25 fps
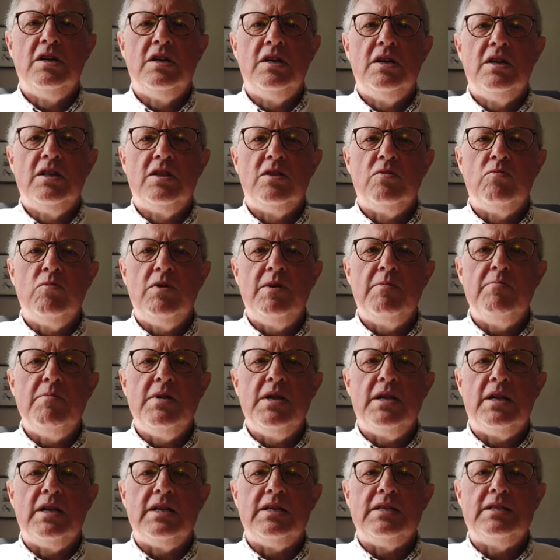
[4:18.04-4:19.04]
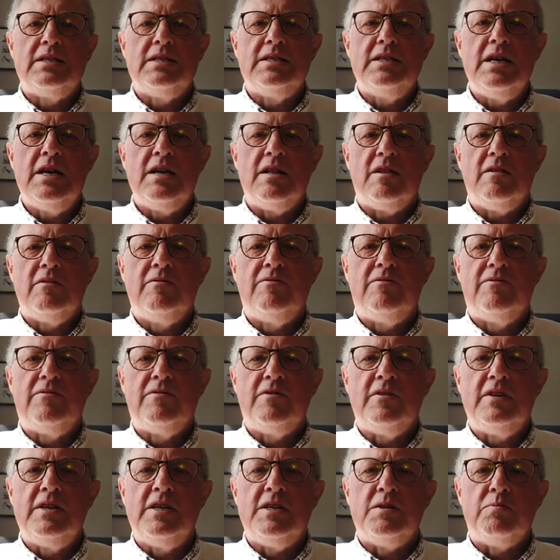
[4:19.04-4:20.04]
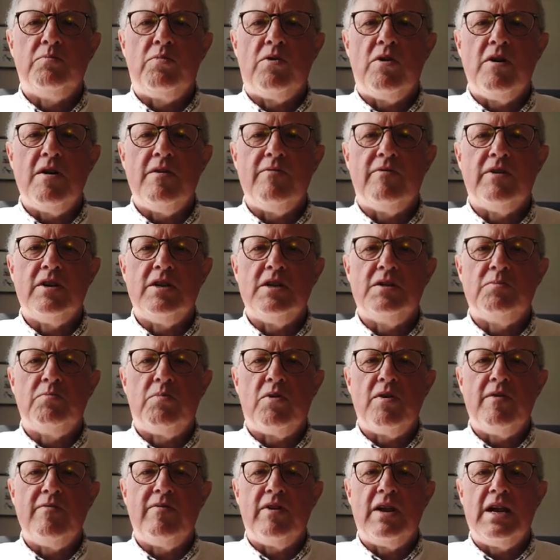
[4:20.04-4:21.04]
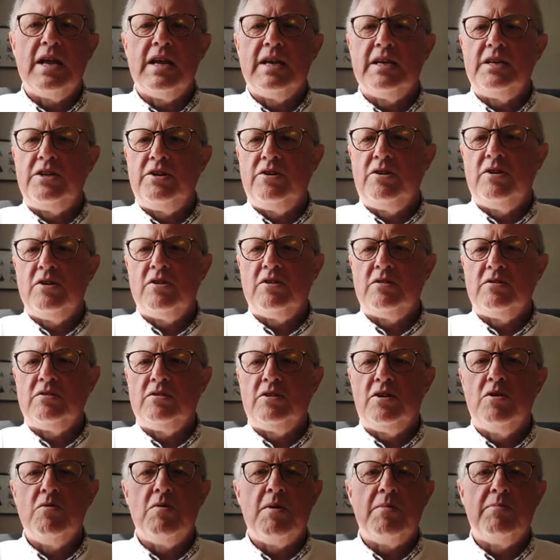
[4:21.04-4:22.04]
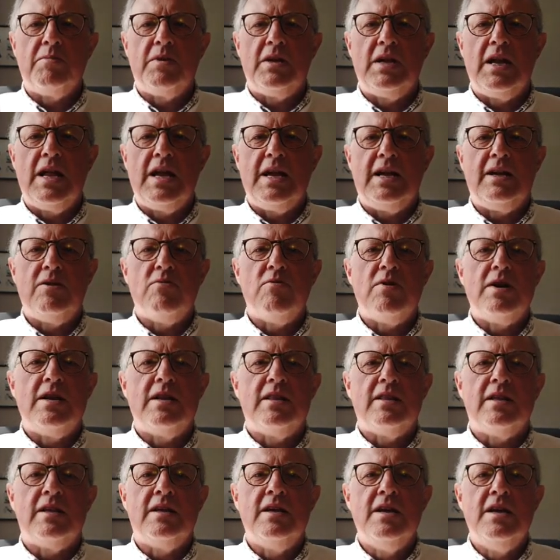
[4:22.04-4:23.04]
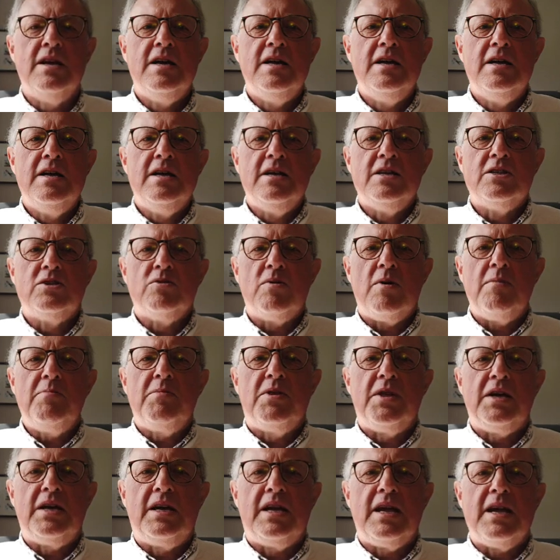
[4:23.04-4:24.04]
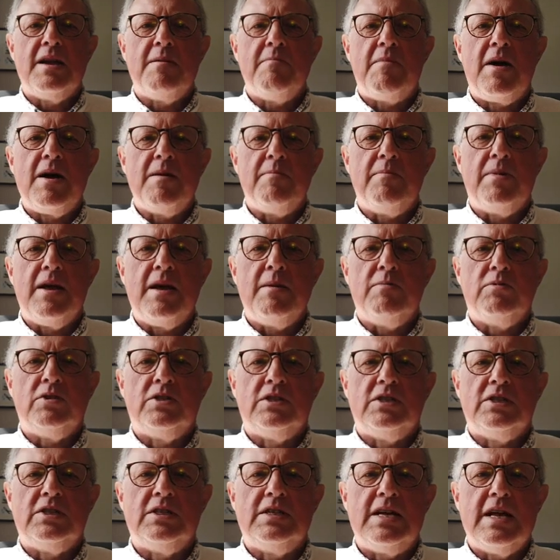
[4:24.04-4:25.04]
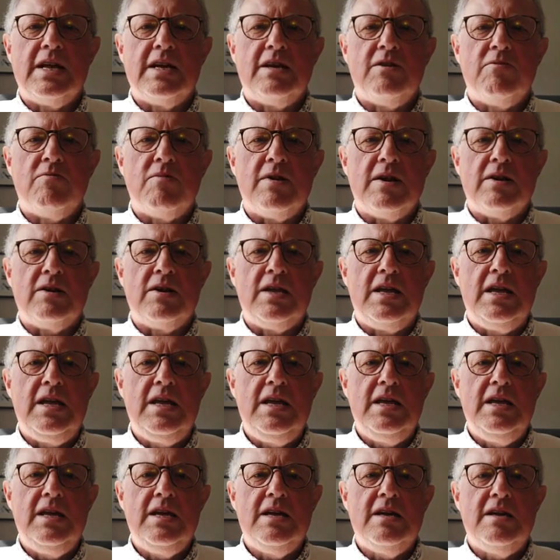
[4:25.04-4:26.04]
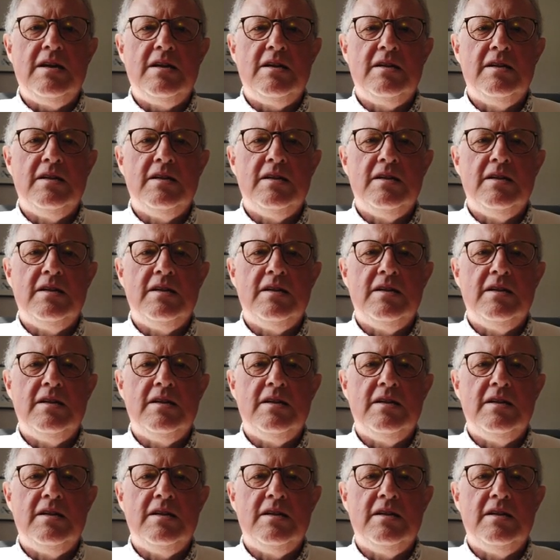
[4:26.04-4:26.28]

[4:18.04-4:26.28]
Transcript: the windmill itself is private. It's private land. You can't go up the lane or anything. So I'm thinking I might be able to stand around here,